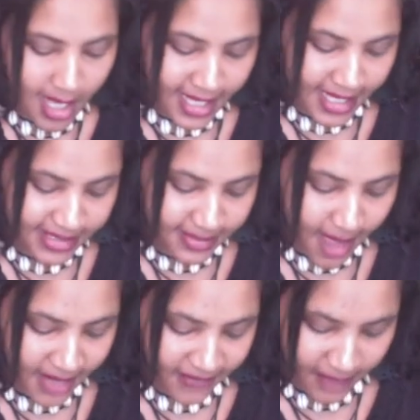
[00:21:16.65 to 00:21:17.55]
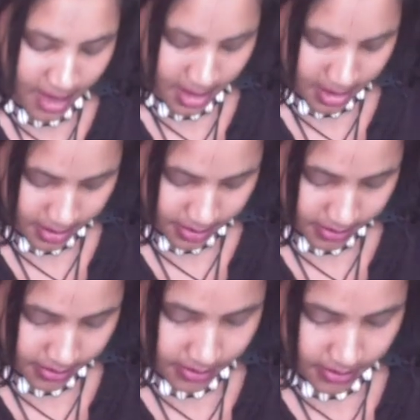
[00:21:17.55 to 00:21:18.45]
It's a mind fuck.
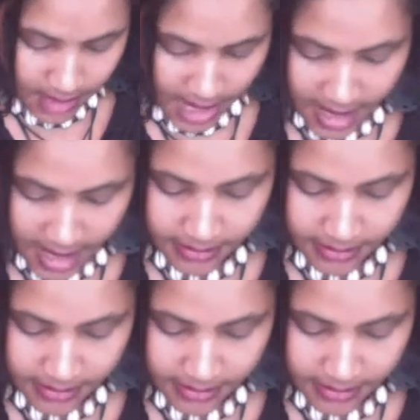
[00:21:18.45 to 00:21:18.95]
Okay.